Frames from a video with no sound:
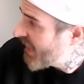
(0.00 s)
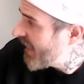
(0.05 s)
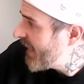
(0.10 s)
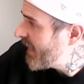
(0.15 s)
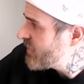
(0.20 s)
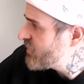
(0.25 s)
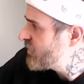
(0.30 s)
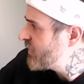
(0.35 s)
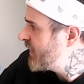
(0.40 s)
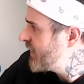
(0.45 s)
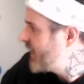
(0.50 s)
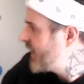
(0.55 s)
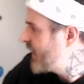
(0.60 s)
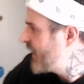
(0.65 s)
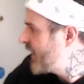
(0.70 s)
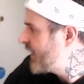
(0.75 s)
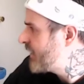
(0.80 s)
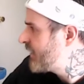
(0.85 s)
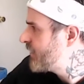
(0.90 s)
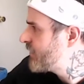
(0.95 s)
I actually
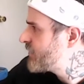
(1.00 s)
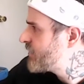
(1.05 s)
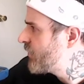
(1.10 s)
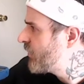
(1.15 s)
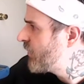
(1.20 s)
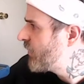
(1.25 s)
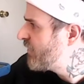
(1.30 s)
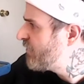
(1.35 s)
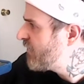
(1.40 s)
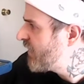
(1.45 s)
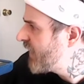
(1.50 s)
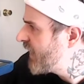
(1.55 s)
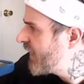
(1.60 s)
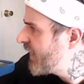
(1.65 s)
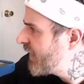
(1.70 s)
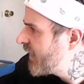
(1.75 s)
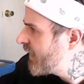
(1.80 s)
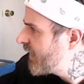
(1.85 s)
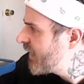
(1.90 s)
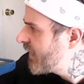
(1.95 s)
can, so if
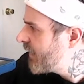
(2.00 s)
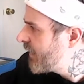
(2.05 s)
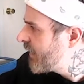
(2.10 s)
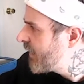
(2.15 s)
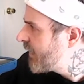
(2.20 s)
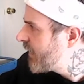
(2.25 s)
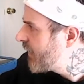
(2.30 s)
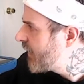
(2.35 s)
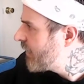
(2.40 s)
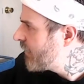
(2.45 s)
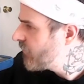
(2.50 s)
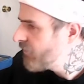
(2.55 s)
I get